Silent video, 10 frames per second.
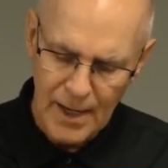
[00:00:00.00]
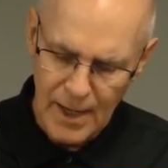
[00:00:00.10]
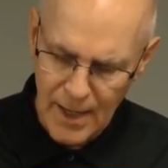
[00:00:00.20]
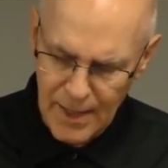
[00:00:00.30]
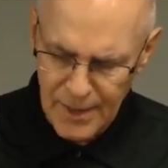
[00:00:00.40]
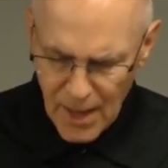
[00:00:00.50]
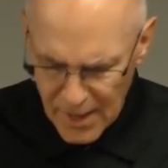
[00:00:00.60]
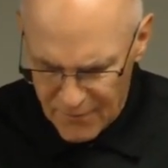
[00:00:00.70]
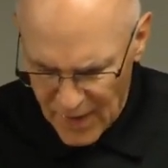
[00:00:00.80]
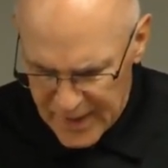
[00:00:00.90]
And a
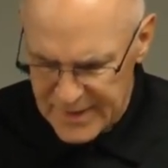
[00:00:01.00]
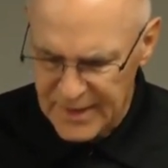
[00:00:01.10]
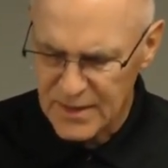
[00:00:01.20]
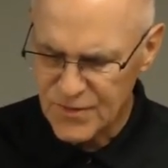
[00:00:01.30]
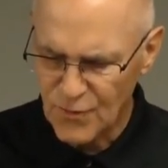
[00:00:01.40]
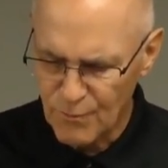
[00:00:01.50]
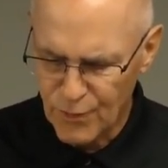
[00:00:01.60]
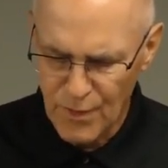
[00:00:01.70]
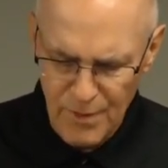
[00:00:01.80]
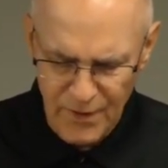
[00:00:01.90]
lot of ideas from
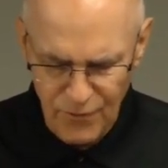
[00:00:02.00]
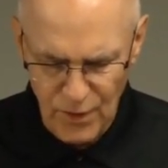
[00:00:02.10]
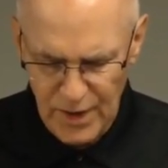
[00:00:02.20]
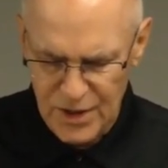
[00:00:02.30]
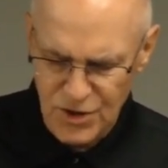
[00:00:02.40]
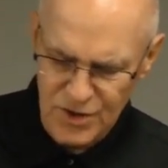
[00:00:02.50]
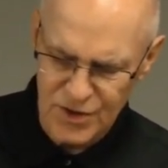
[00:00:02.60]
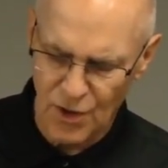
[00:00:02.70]
primitive religions